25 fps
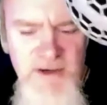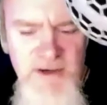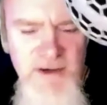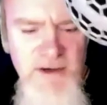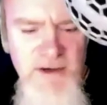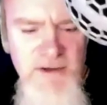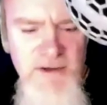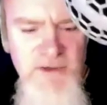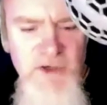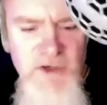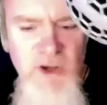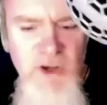
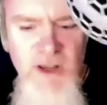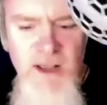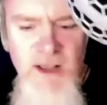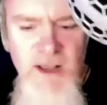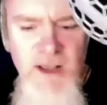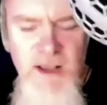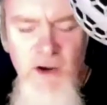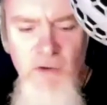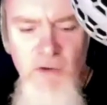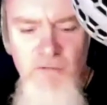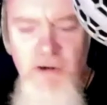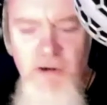and so
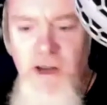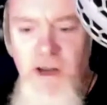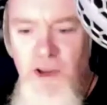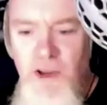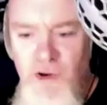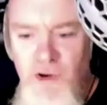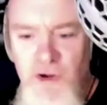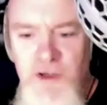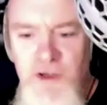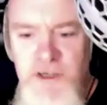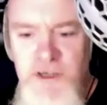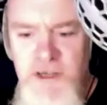I got really
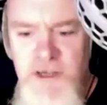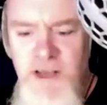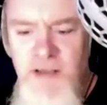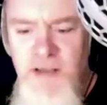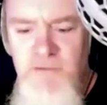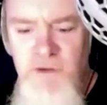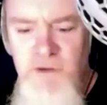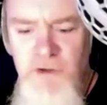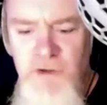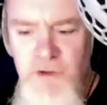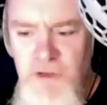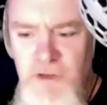good at it
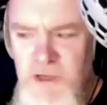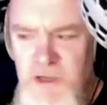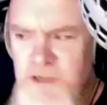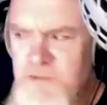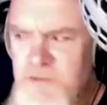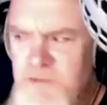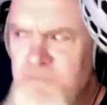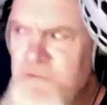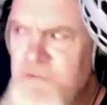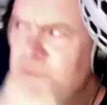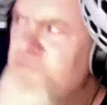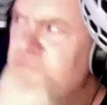after doing this
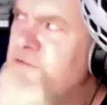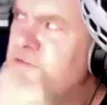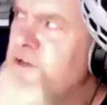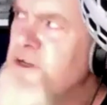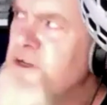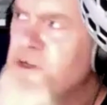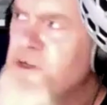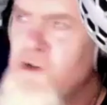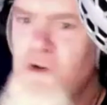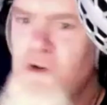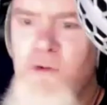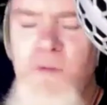
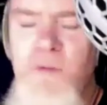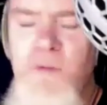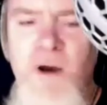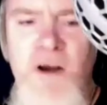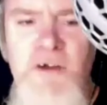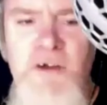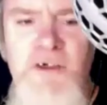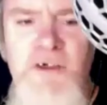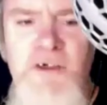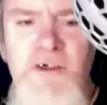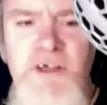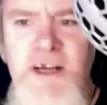
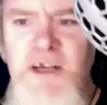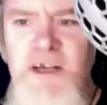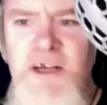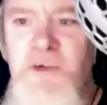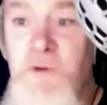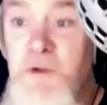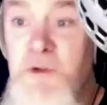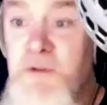52-part series,